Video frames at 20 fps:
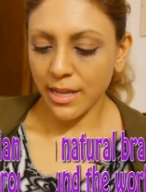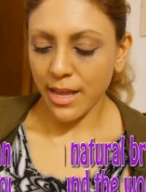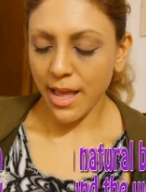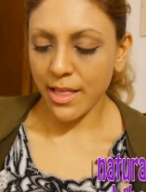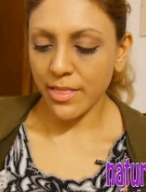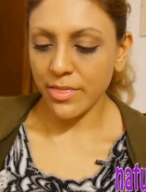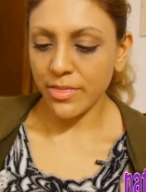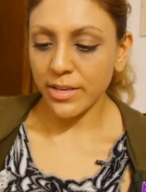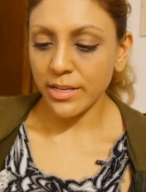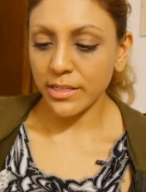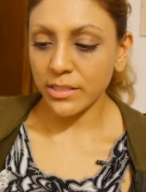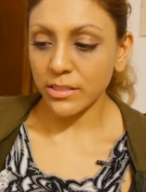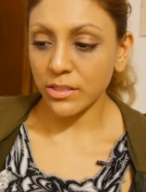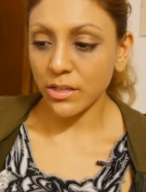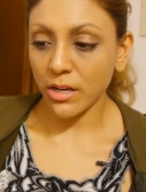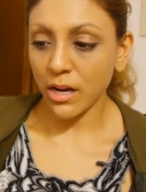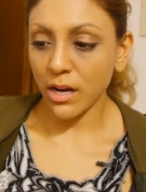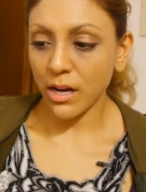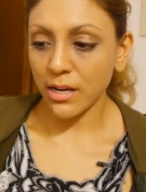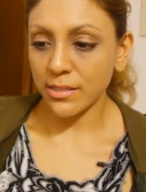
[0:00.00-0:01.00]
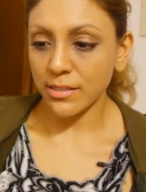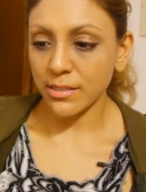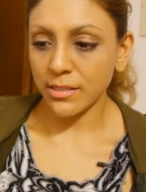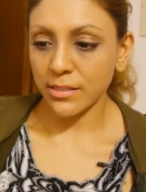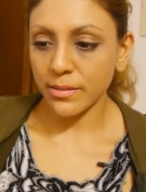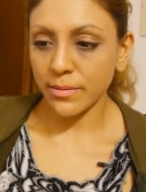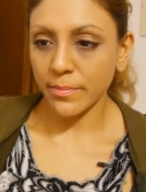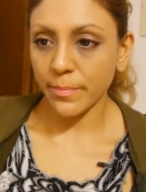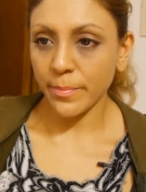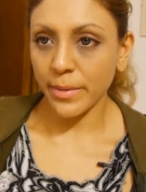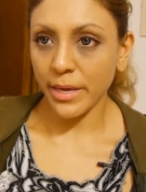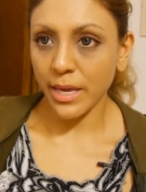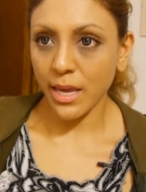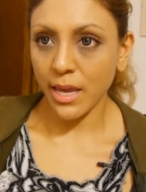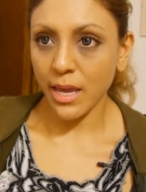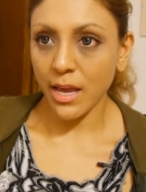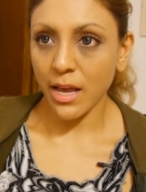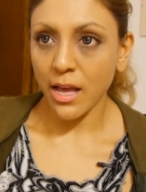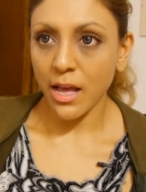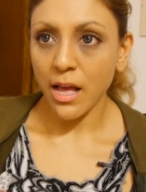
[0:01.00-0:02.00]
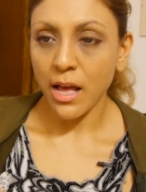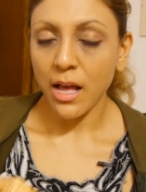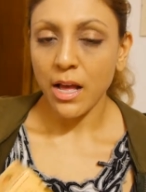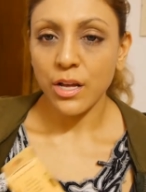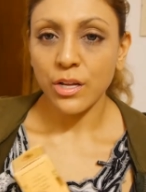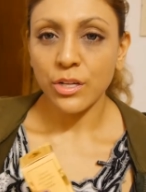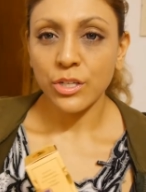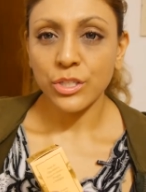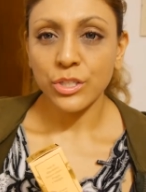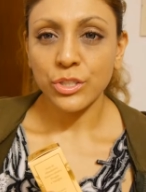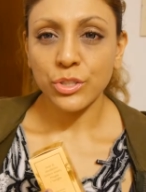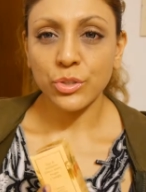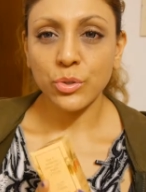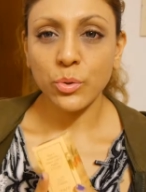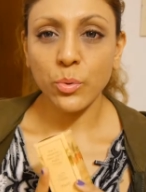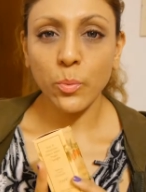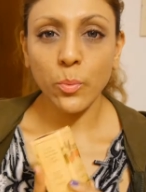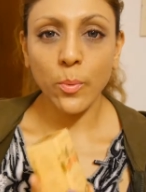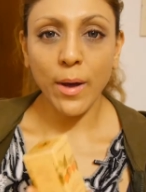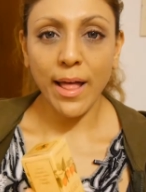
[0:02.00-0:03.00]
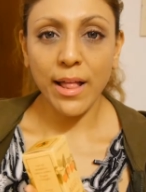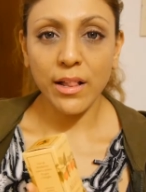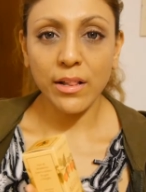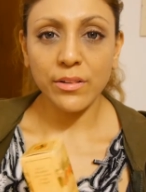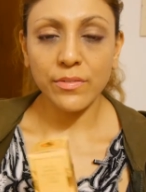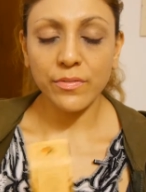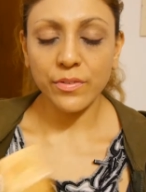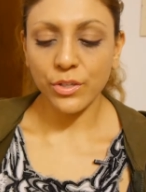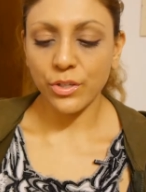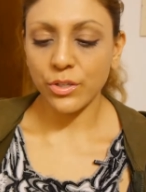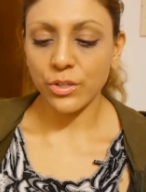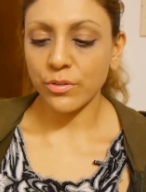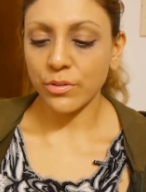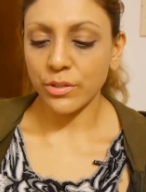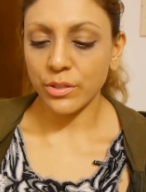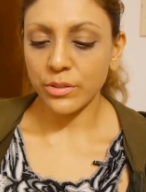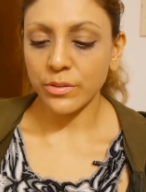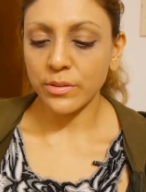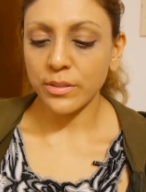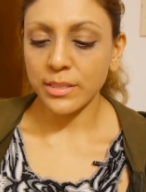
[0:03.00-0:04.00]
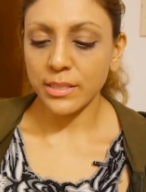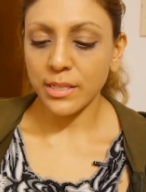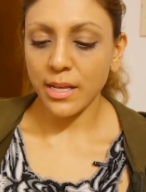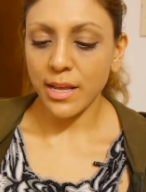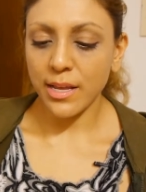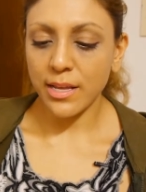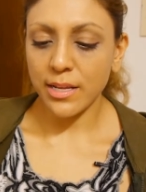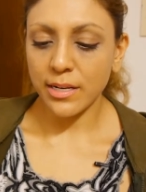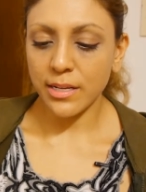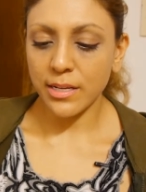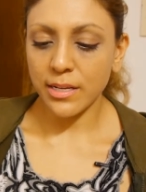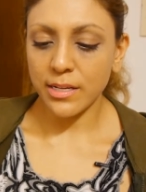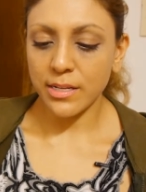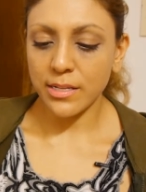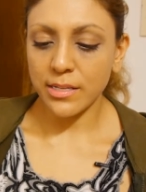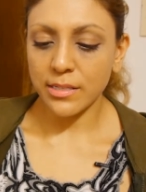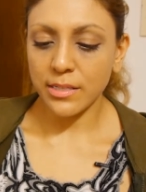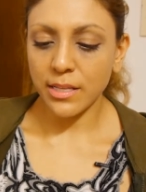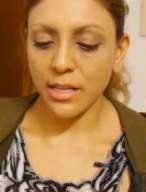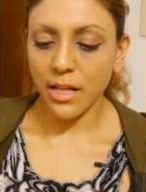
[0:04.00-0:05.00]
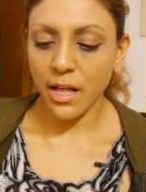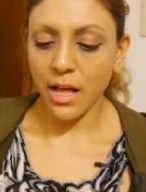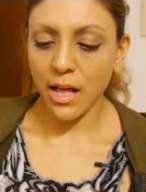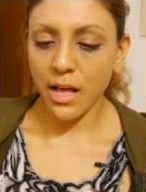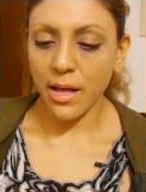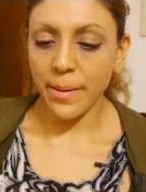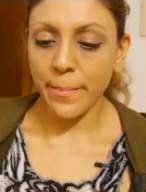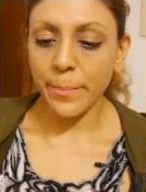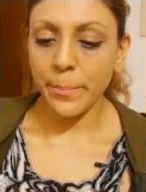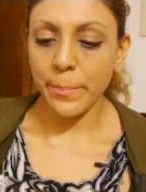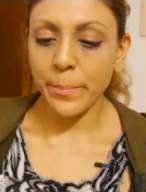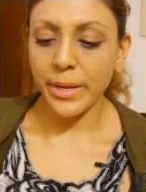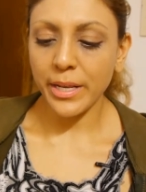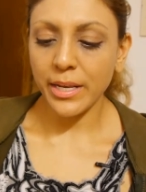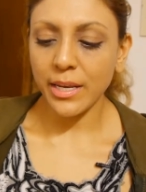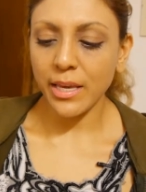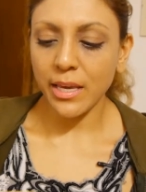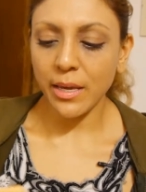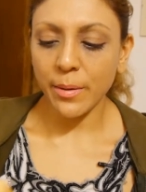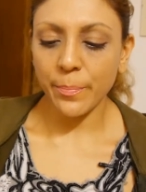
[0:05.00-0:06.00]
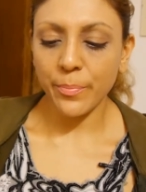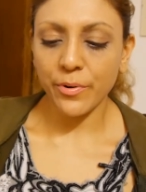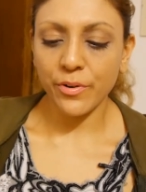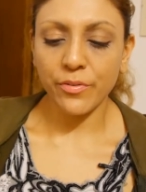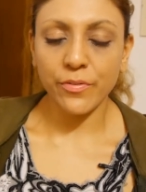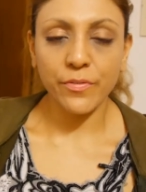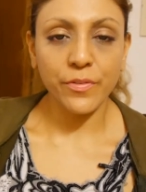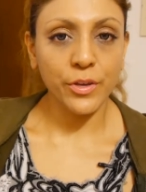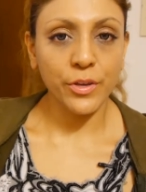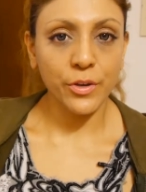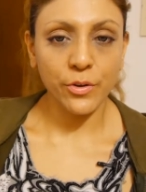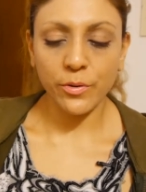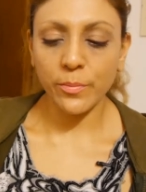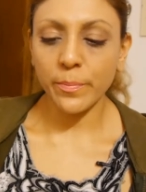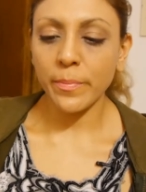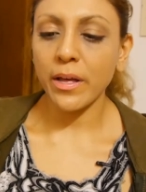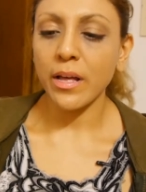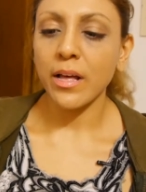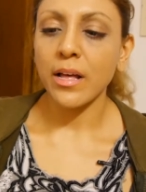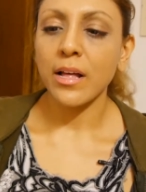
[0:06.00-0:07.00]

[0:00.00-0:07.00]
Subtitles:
And this cost me 12 euros. It is a mini perfume